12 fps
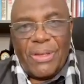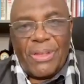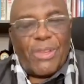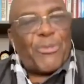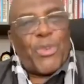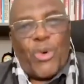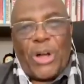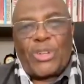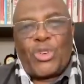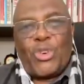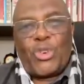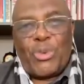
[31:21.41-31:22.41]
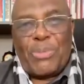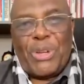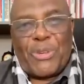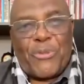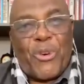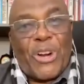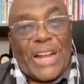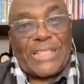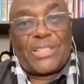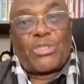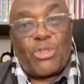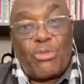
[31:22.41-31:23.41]
If you want to contribute for
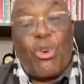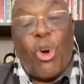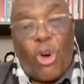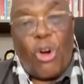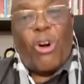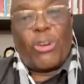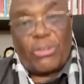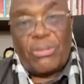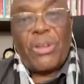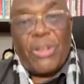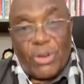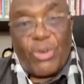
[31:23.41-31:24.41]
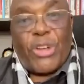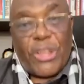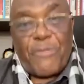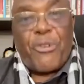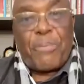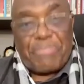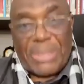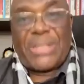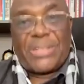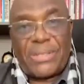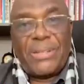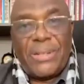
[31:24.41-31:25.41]
us to go on looking for
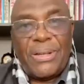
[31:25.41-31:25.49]
peace,